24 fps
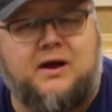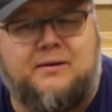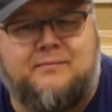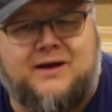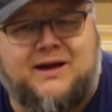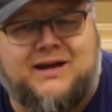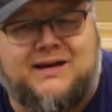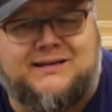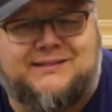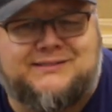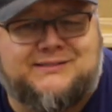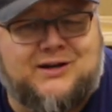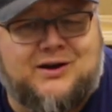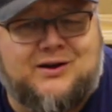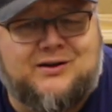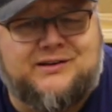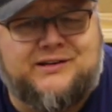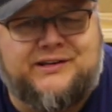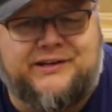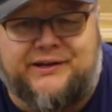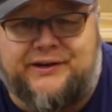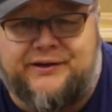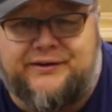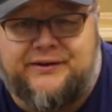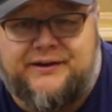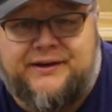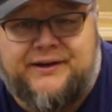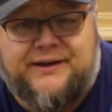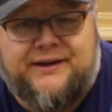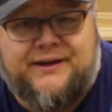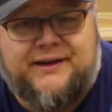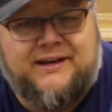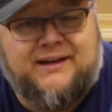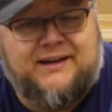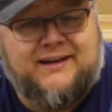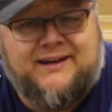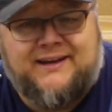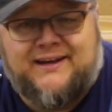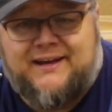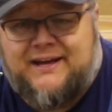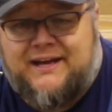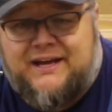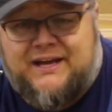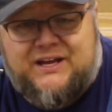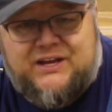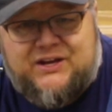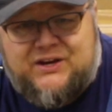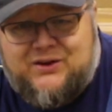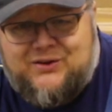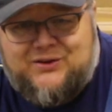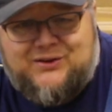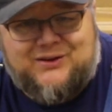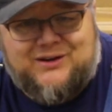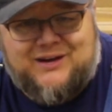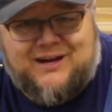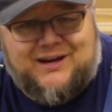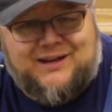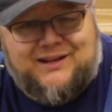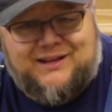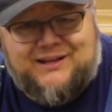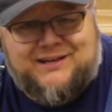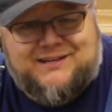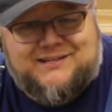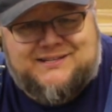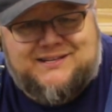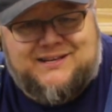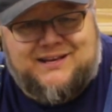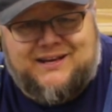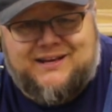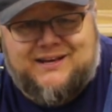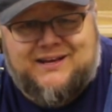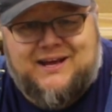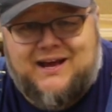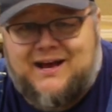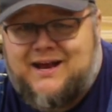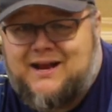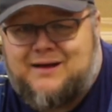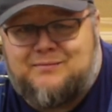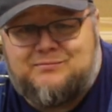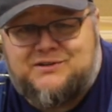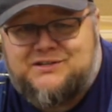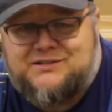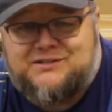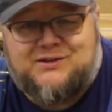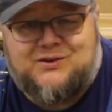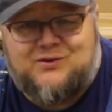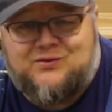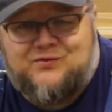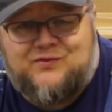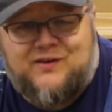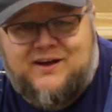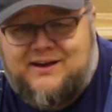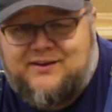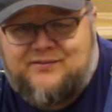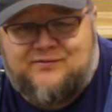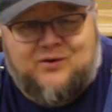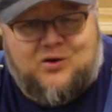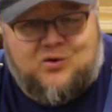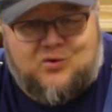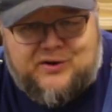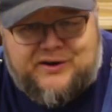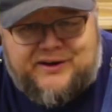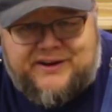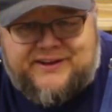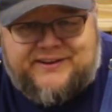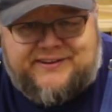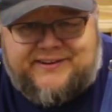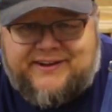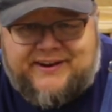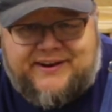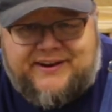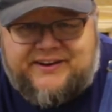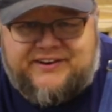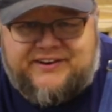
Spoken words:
am I going to talk to you? You know you're not listening, and I'm just going to fast forward this any